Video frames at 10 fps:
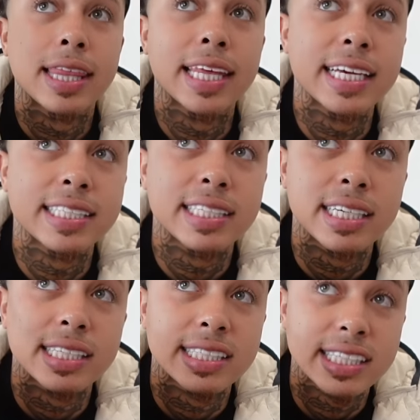This
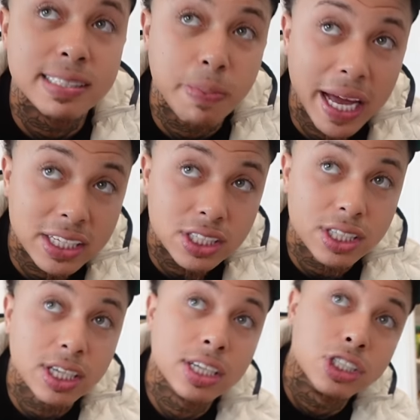is the
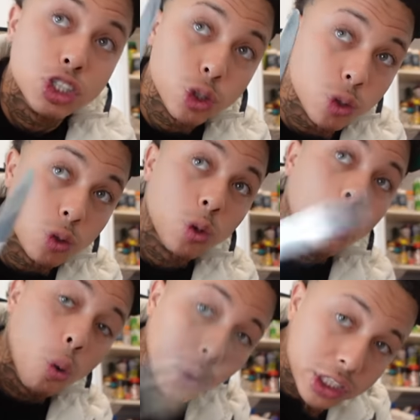spatula to
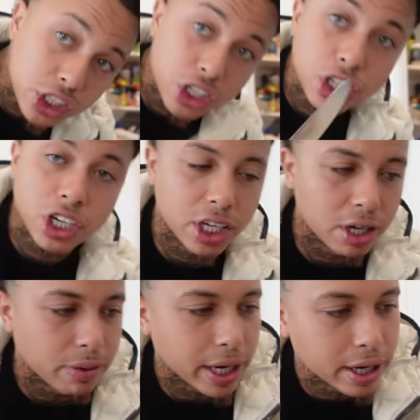what you're cooking right